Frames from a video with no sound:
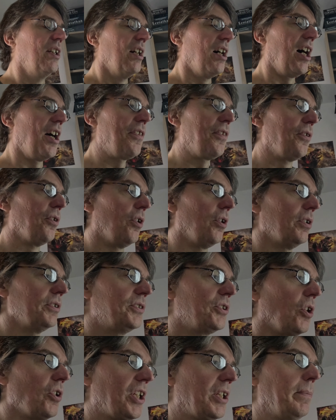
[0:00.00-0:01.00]
I
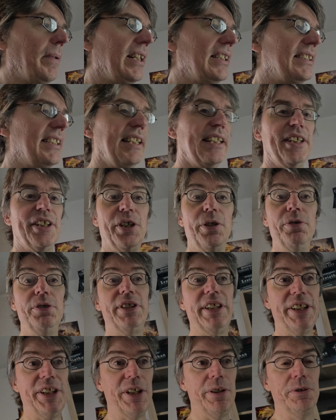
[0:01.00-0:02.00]
thought document it
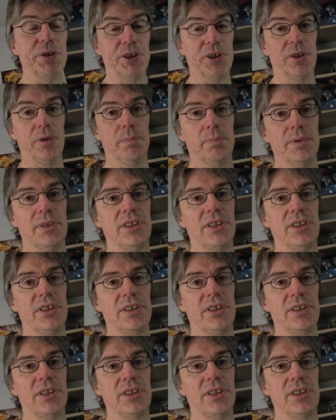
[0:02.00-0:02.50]
using YouTube.